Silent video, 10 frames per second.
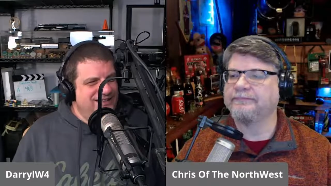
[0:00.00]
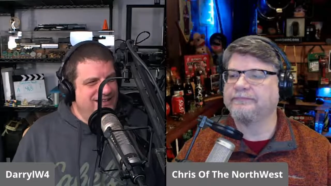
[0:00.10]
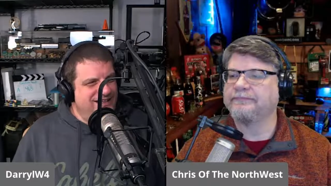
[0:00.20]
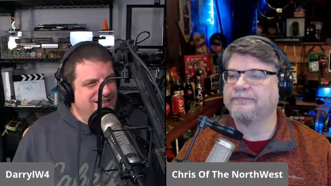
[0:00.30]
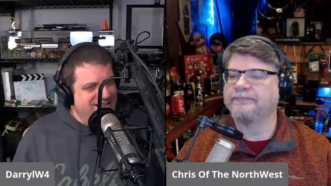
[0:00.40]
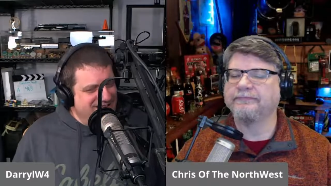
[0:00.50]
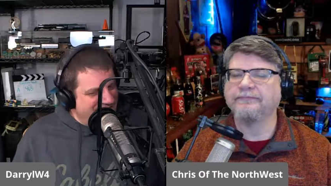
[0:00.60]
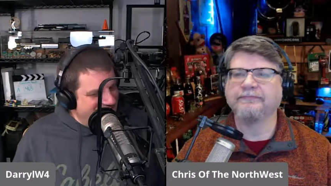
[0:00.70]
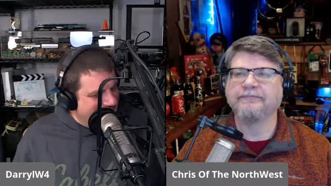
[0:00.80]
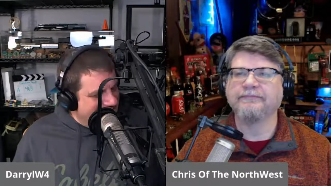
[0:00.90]
Speaker 1: yeah, you
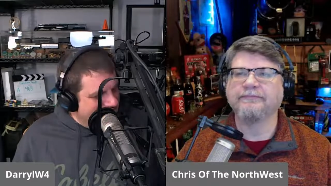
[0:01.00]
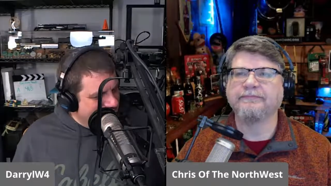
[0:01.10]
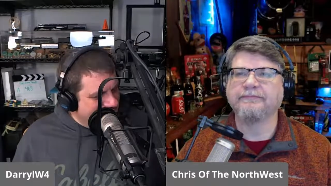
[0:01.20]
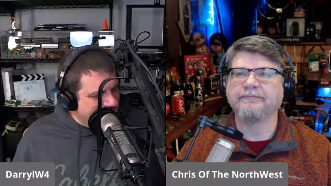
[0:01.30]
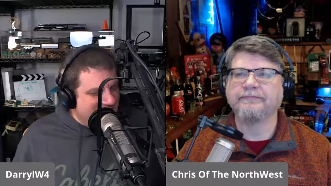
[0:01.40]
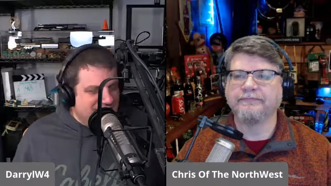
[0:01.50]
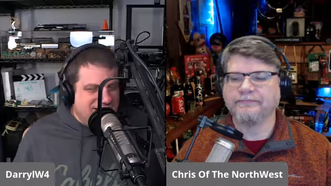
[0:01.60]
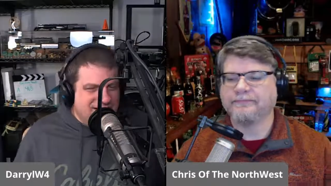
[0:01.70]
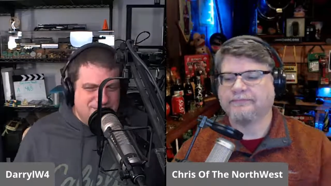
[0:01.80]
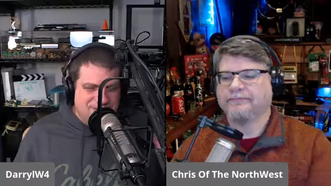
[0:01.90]
know, and I'm stuck
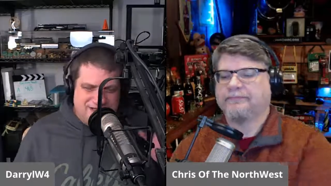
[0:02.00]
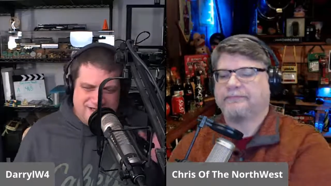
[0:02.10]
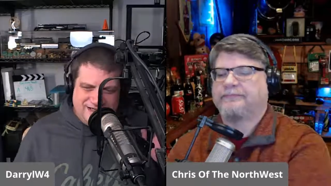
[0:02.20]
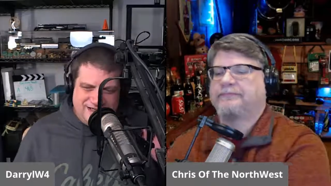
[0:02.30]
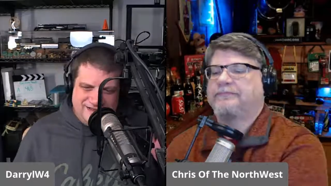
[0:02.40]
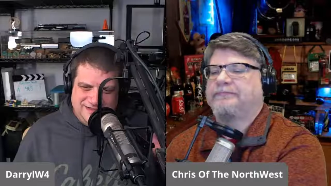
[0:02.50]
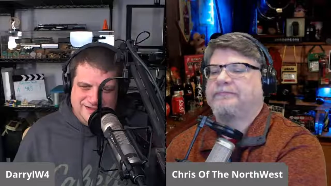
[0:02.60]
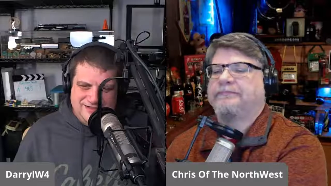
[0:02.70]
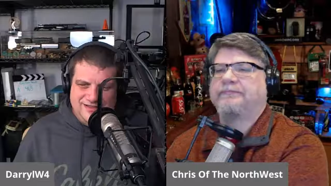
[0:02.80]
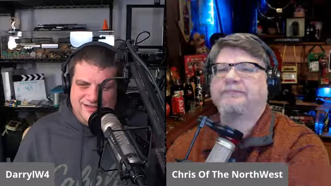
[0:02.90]
on my uh,
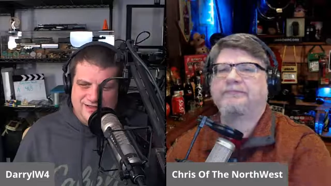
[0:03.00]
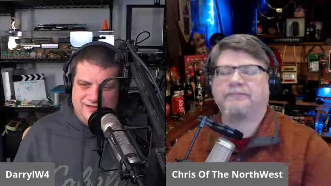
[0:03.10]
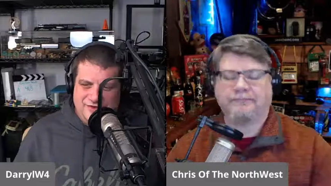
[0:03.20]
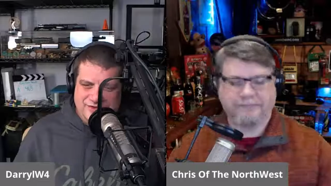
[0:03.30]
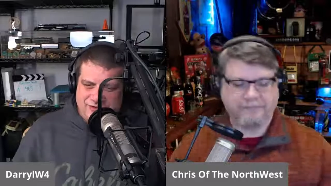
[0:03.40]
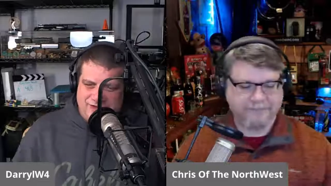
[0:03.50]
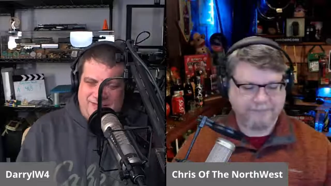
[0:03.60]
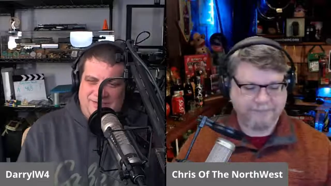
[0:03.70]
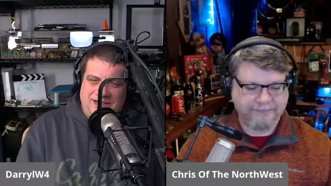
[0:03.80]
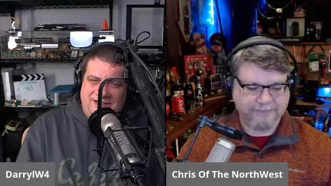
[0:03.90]
adventure lab
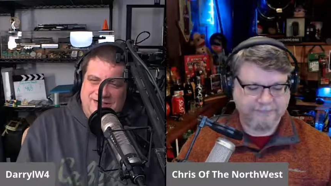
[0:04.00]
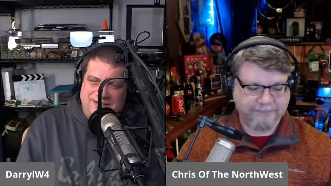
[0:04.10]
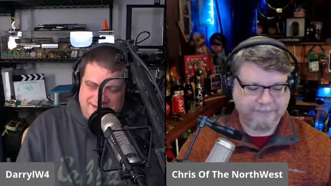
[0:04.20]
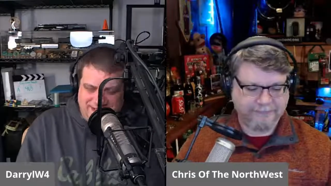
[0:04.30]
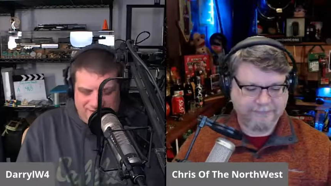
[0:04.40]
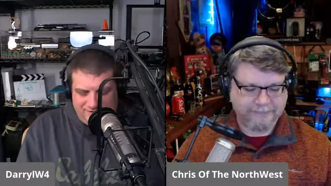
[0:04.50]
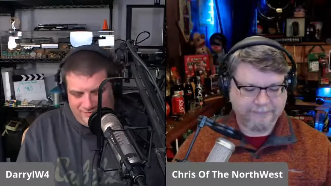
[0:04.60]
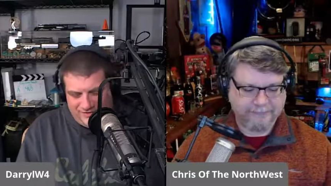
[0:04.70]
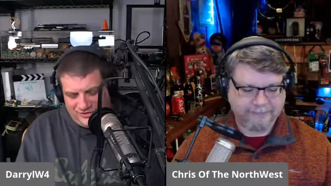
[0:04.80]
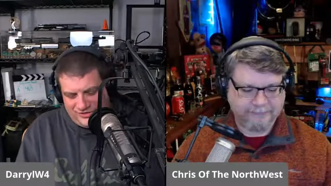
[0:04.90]
that I still haven't
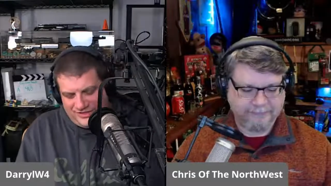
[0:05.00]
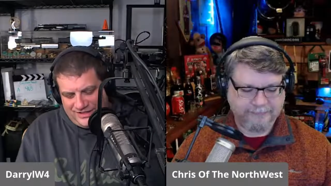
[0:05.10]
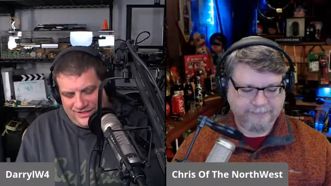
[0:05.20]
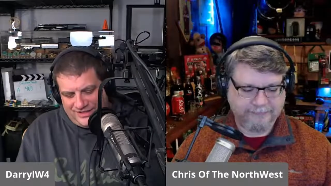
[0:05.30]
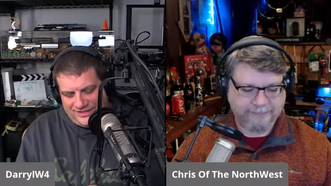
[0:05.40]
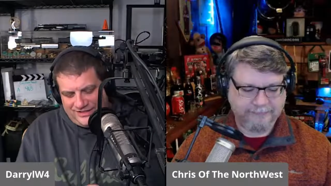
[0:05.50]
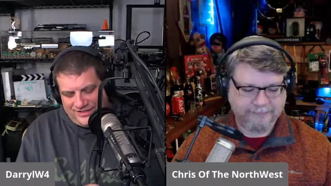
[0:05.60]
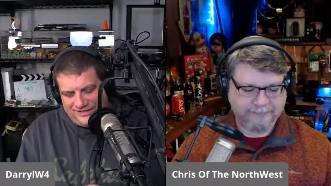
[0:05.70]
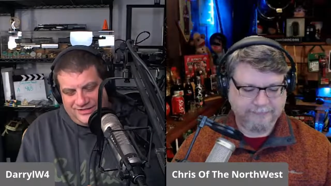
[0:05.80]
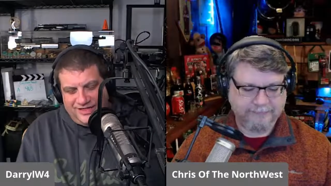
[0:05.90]
finished the uh,
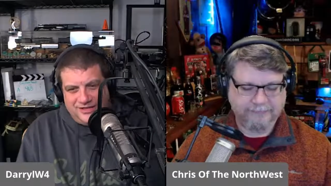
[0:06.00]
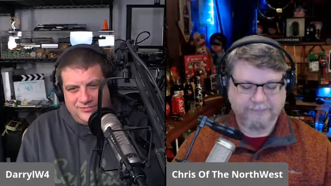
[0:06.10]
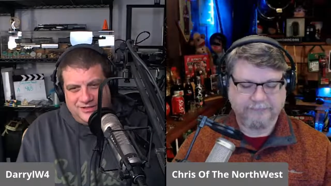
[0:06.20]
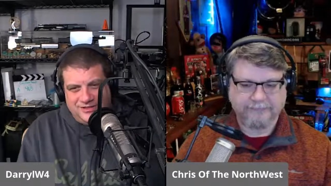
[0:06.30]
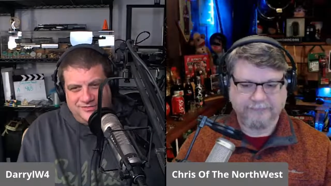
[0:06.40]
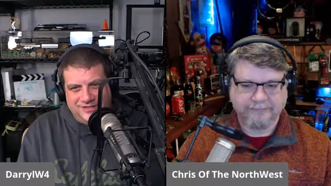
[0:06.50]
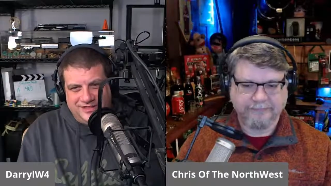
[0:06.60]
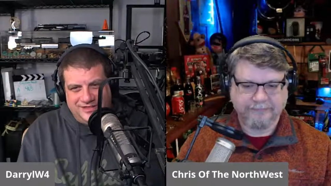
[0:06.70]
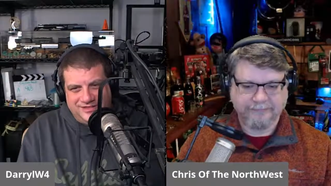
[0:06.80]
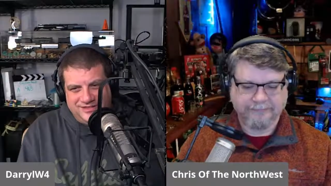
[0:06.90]
second one of
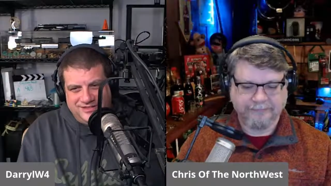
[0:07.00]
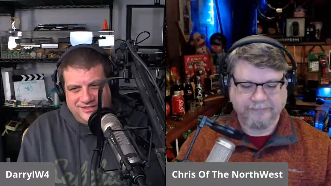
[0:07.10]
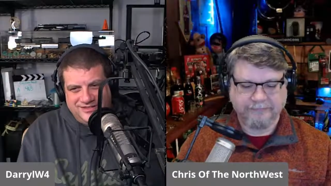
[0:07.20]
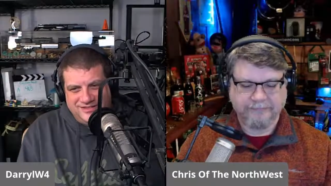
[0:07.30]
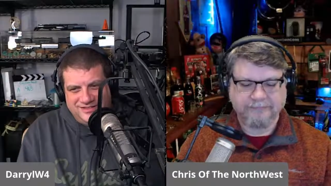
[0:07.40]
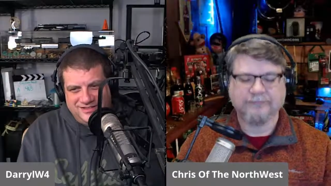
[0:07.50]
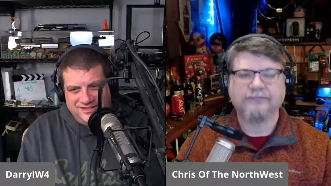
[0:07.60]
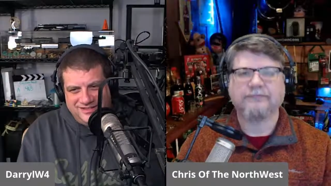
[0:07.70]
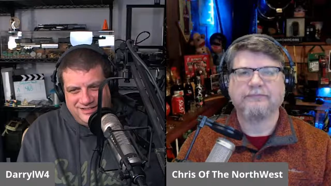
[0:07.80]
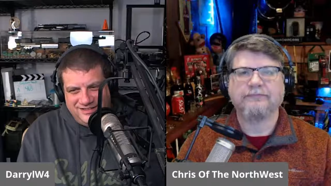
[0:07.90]
yet. Mm-hmm.
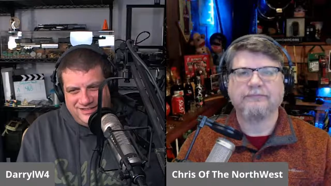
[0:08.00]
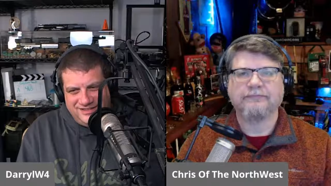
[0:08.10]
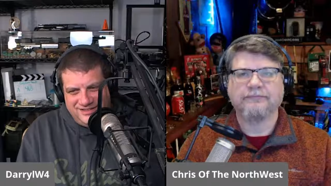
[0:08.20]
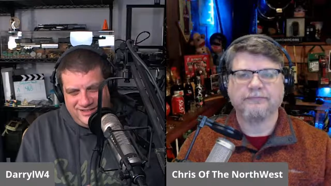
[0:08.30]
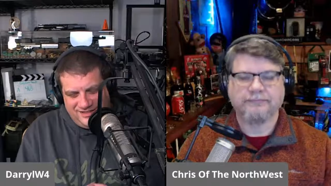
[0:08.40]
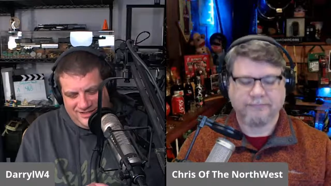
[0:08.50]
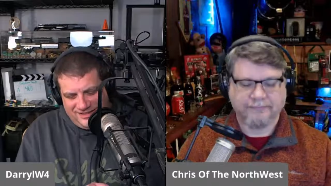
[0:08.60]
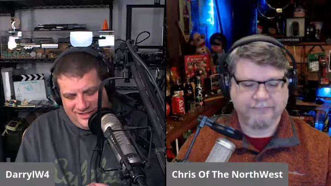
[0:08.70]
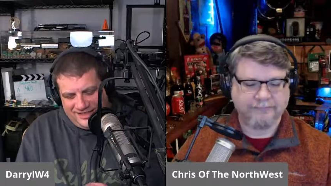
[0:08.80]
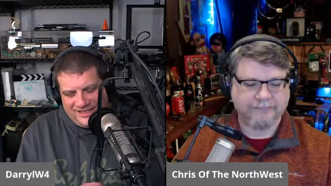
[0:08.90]

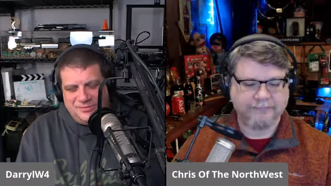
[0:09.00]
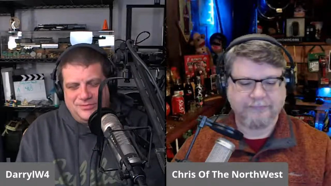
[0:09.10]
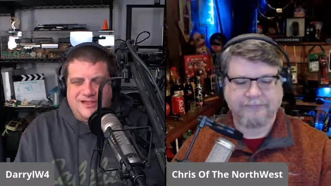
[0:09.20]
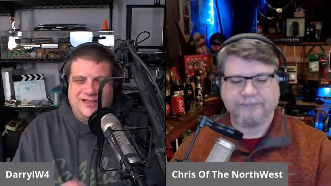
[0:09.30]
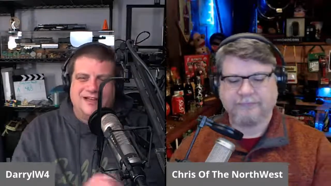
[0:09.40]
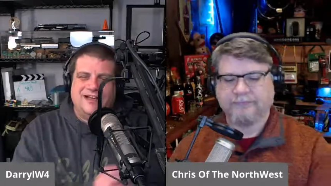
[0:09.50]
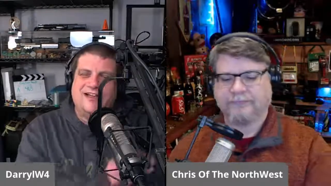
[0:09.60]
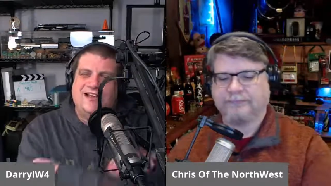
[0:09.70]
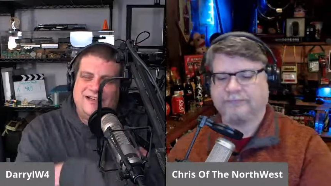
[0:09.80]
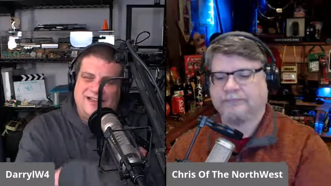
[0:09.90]
And I'm uh,
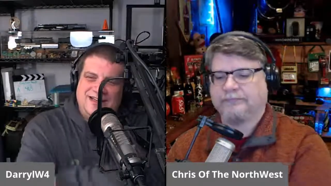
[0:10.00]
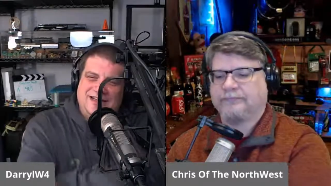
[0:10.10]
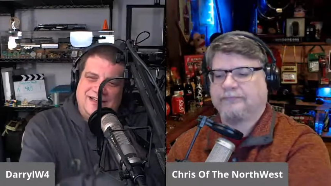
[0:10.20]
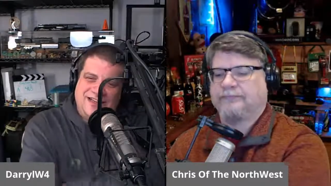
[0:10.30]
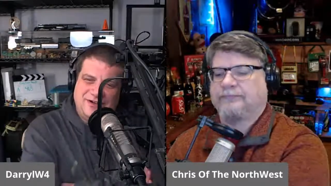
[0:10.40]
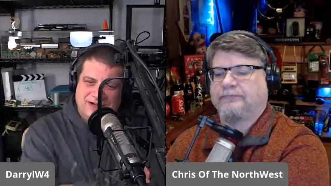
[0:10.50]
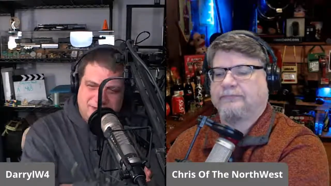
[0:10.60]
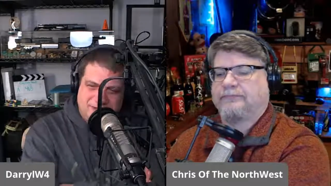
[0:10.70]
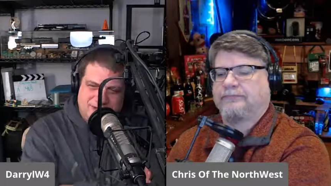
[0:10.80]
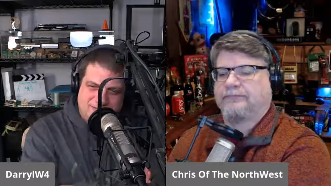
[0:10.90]
kind of thinking now, how
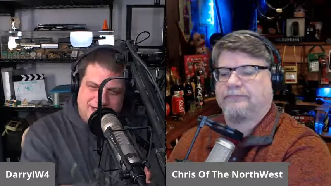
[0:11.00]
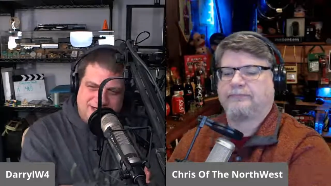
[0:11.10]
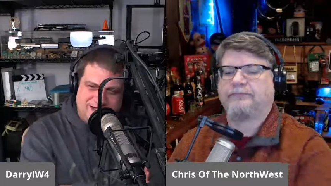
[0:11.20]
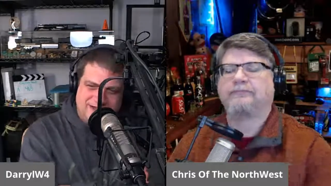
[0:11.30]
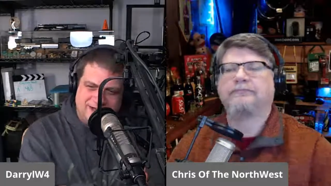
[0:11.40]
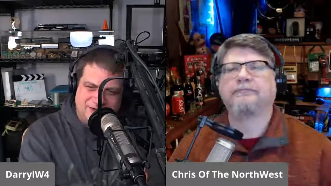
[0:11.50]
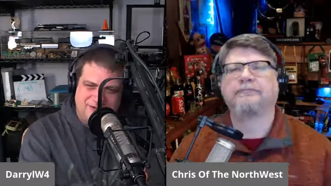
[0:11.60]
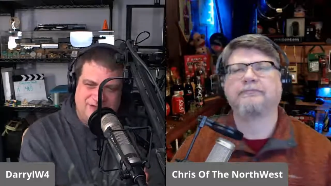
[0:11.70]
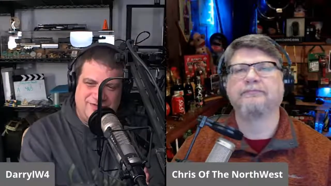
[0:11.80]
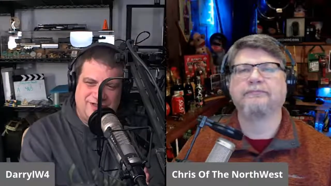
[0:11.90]
do I make another
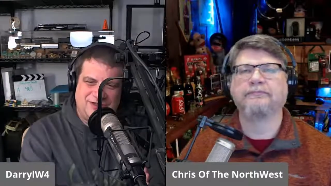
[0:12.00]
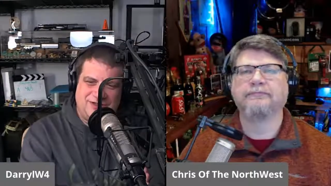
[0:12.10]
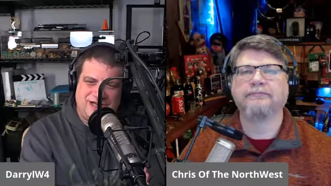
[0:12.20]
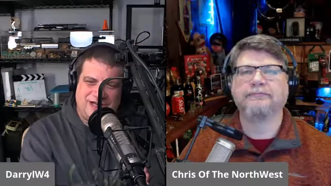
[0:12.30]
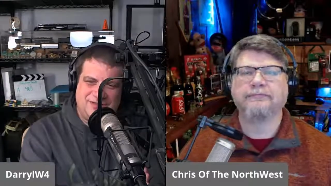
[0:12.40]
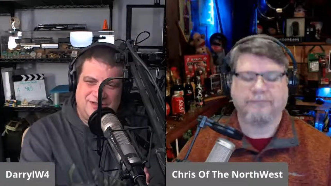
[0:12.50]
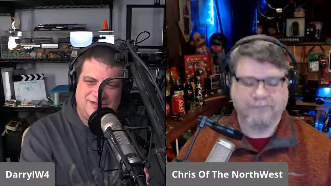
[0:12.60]
adventure lab?